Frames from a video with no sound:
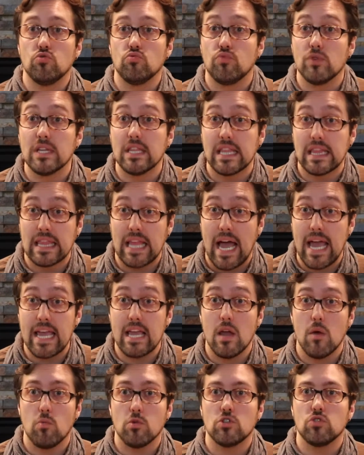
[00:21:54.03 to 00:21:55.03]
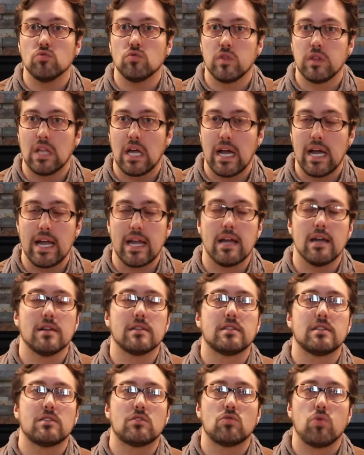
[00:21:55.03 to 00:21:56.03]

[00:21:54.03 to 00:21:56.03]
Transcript: you really like and what you like